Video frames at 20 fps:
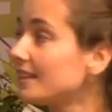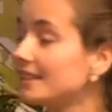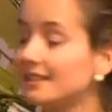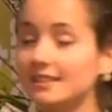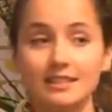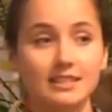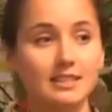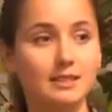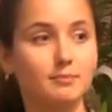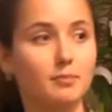is
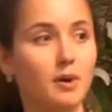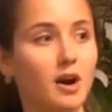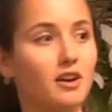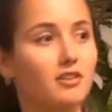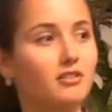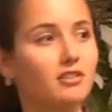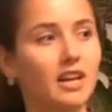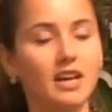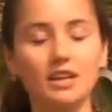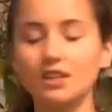the
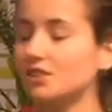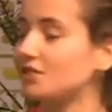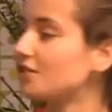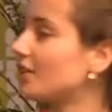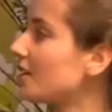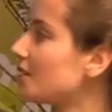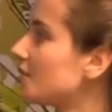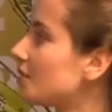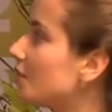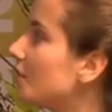spiral-like
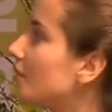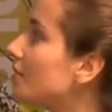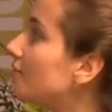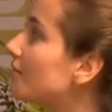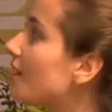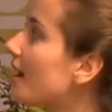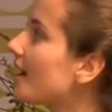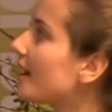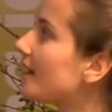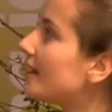structure on the
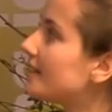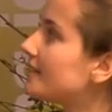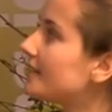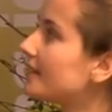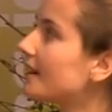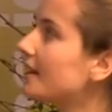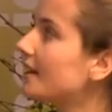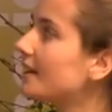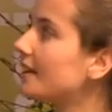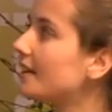right-hand
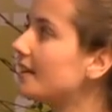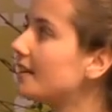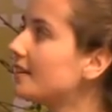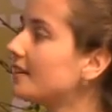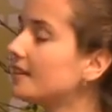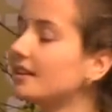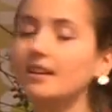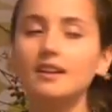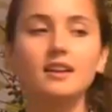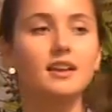side here.
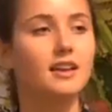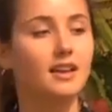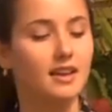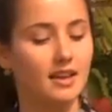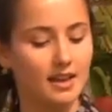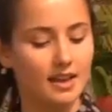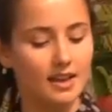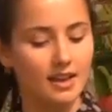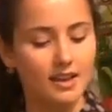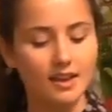
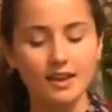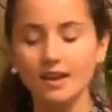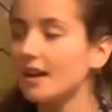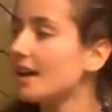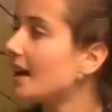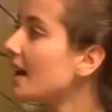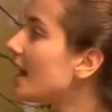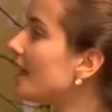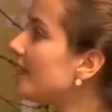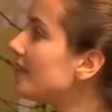
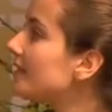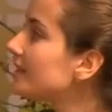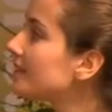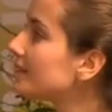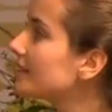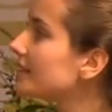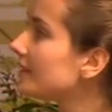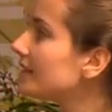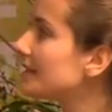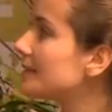And
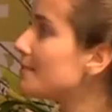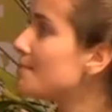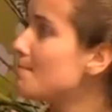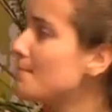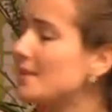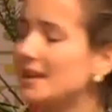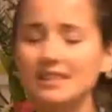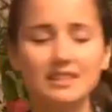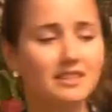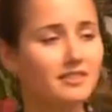this is a
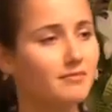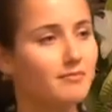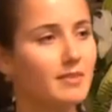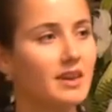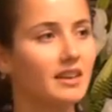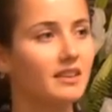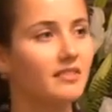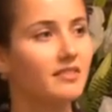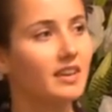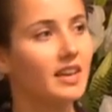massive
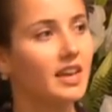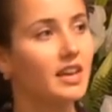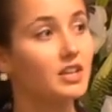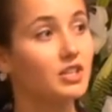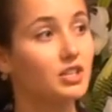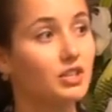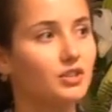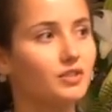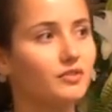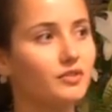
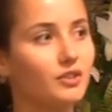magnification of